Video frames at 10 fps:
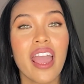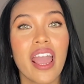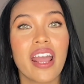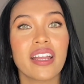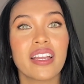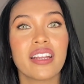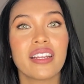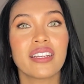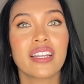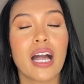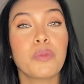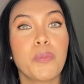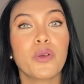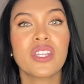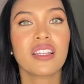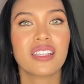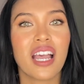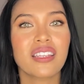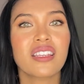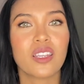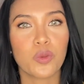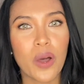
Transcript: and I'll be posting the sizes as